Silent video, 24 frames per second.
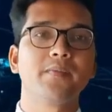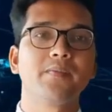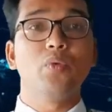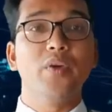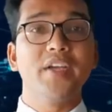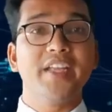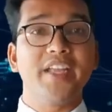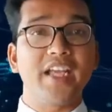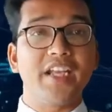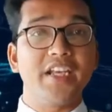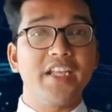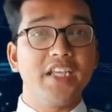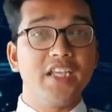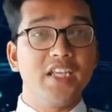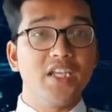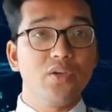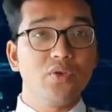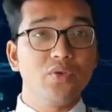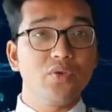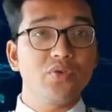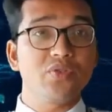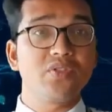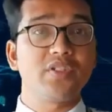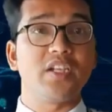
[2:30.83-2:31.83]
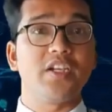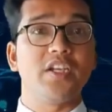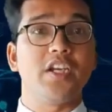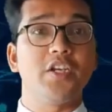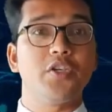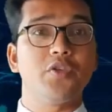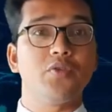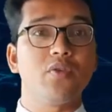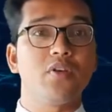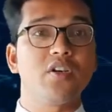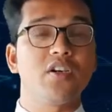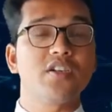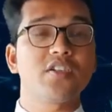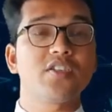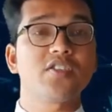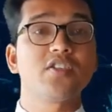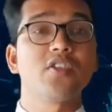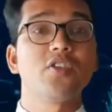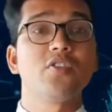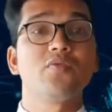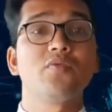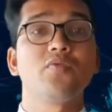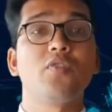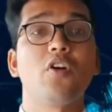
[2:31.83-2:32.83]
We can use the networks
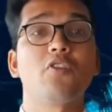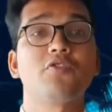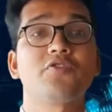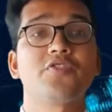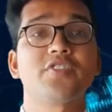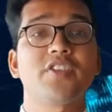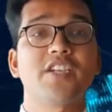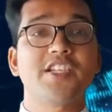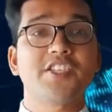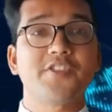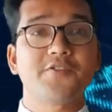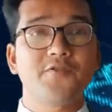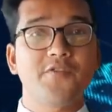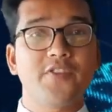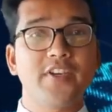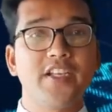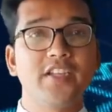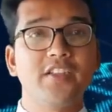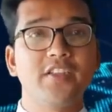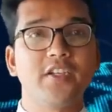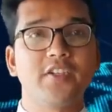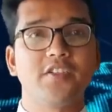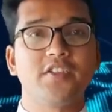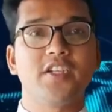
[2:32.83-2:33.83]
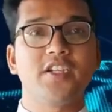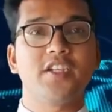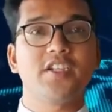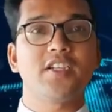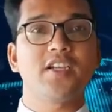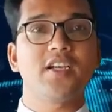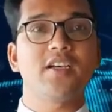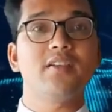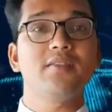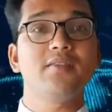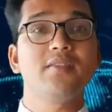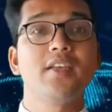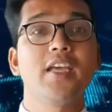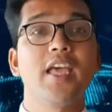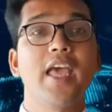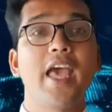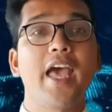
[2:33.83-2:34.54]
for transferring the data